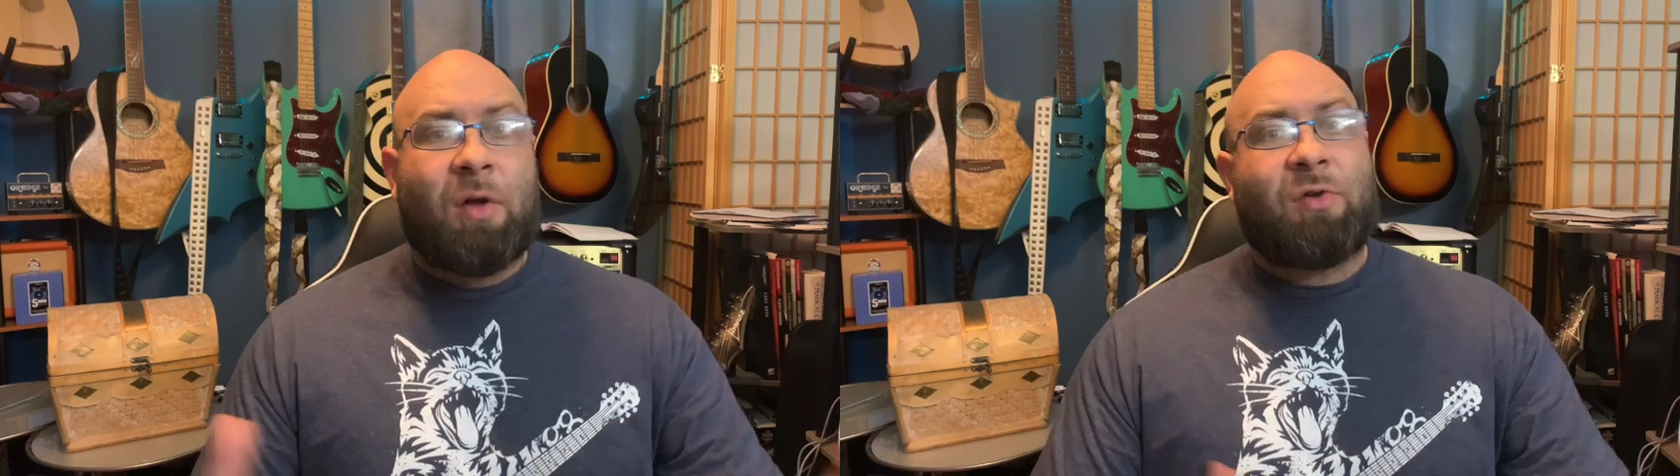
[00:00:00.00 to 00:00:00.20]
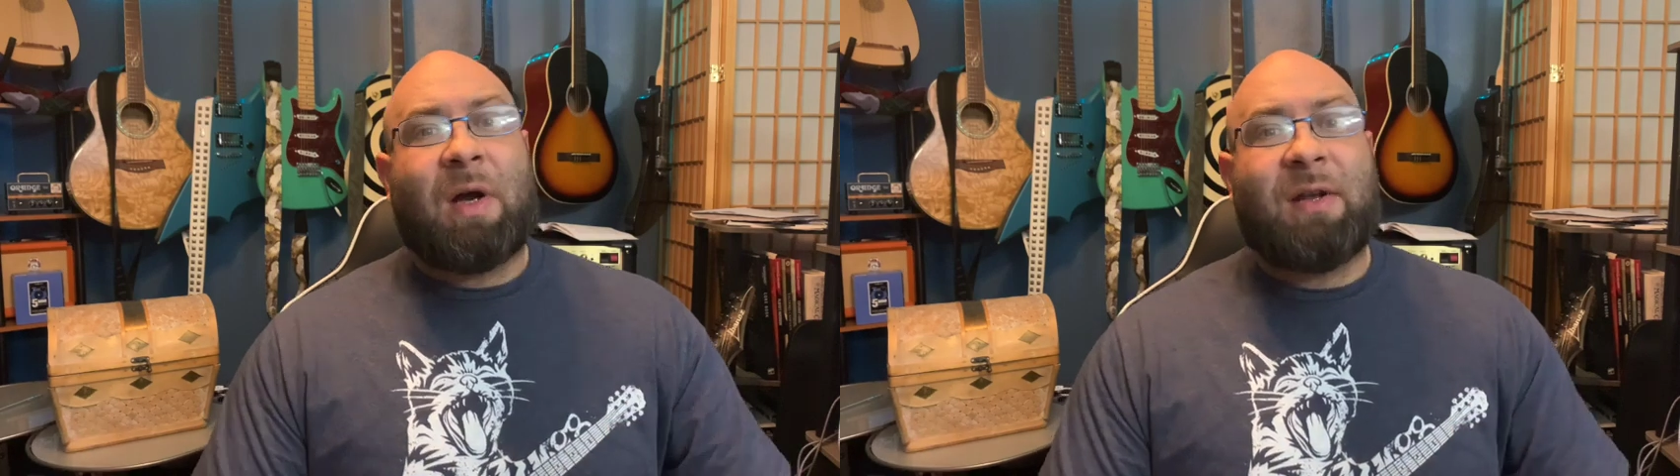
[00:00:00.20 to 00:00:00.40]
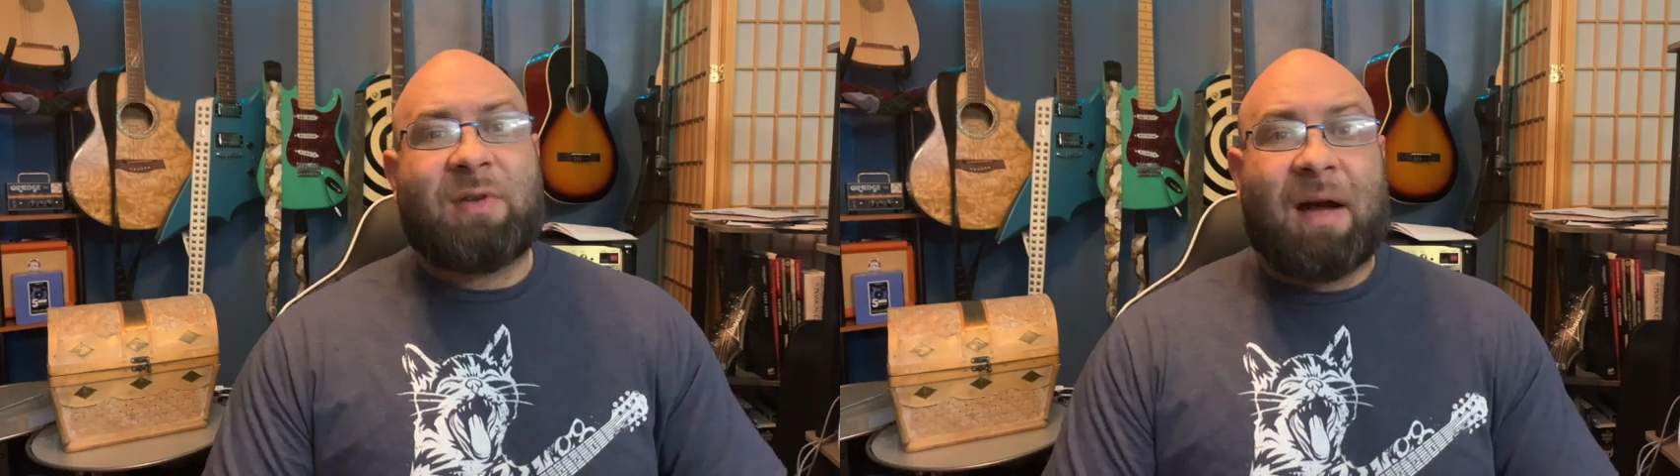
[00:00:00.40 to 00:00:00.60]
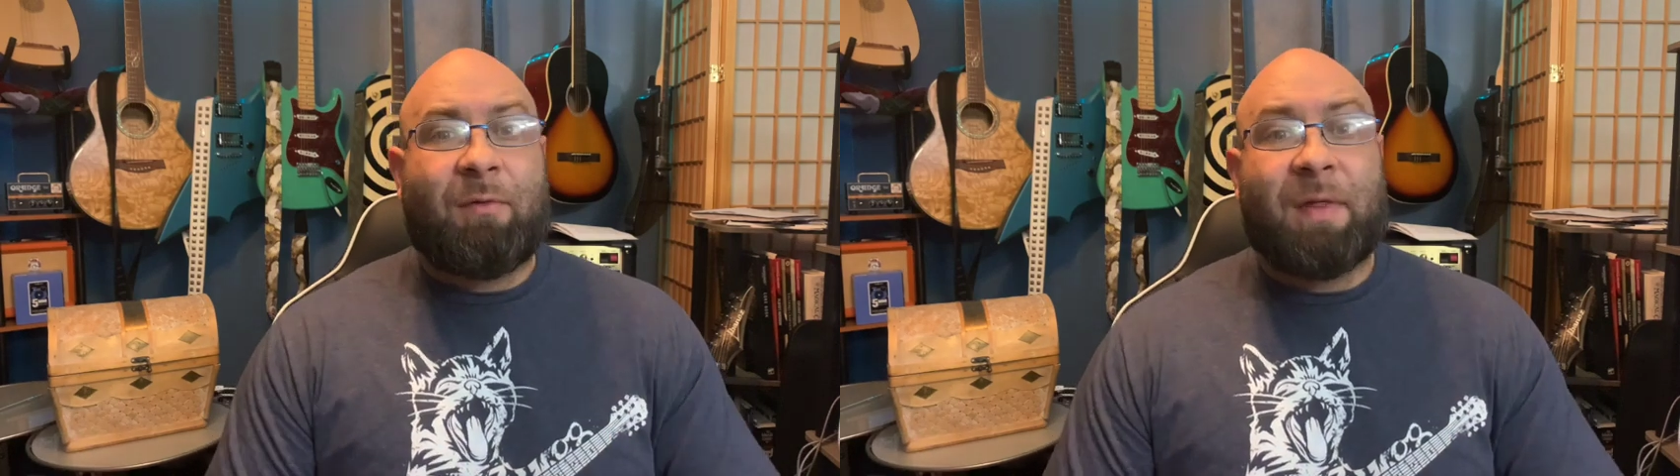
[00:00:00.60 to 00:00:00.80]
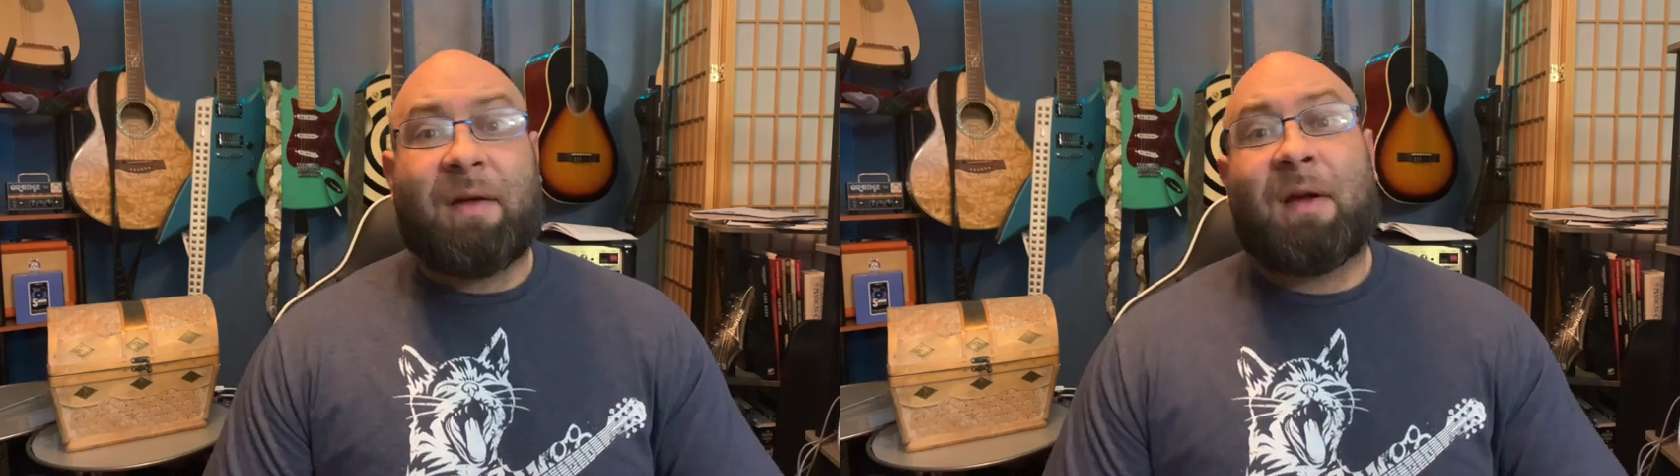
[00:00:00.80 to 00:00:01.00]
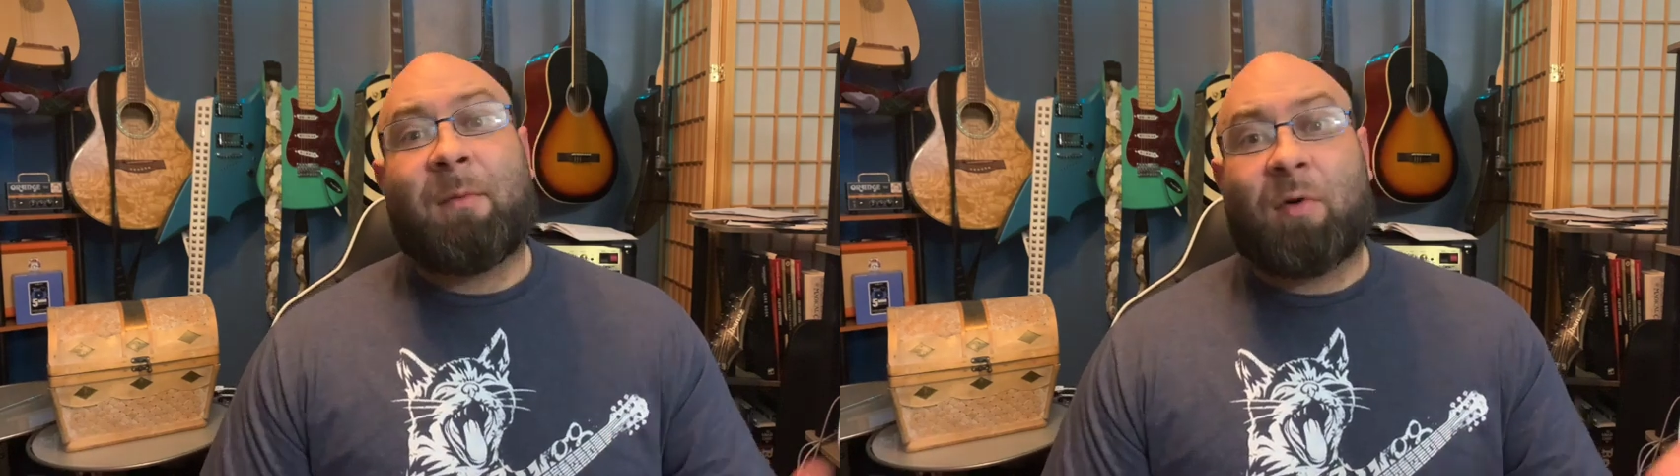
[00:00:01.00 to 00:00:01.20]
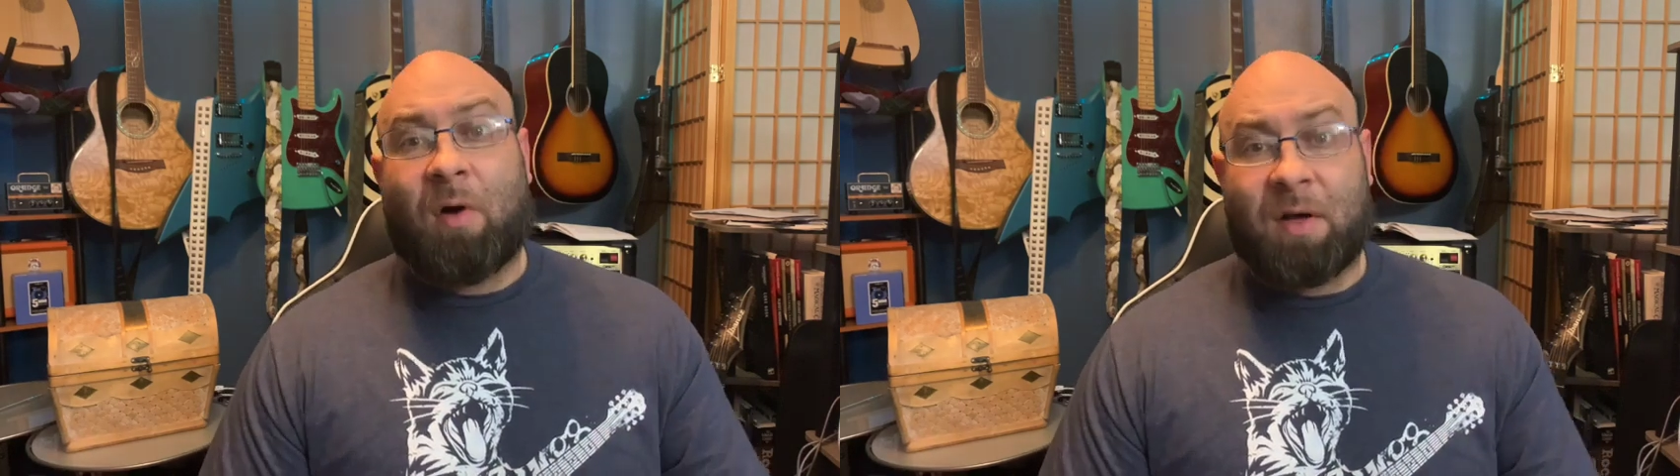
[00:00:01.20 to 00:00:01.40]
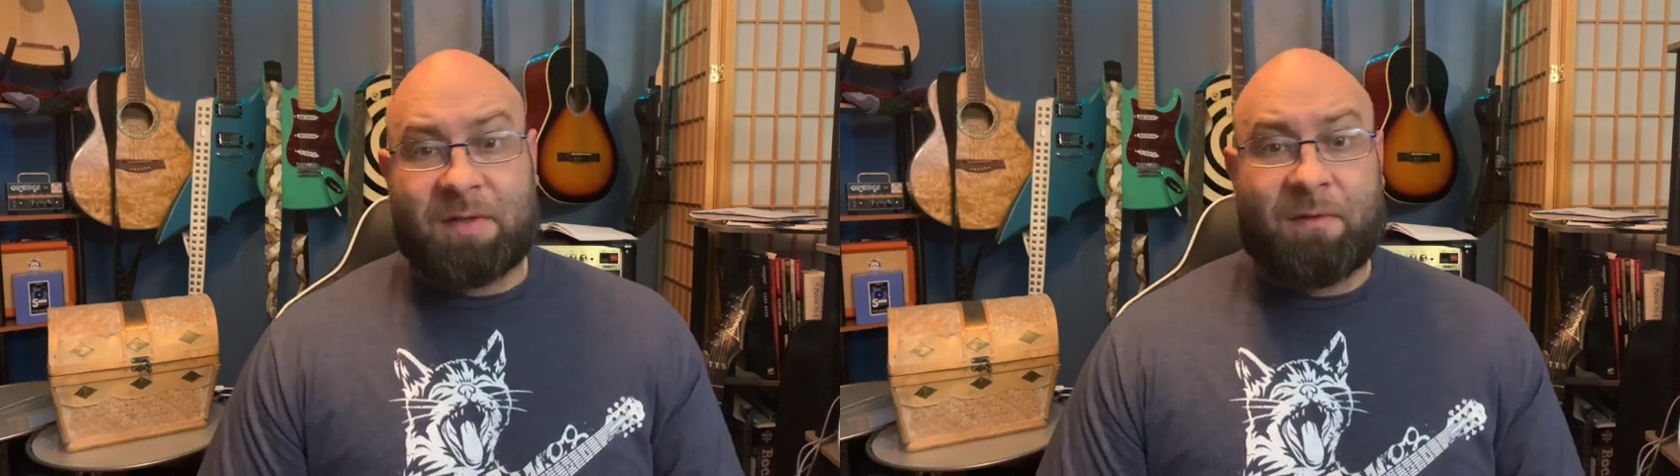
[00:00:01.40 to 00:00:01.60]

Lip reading: trying to travel, and they come across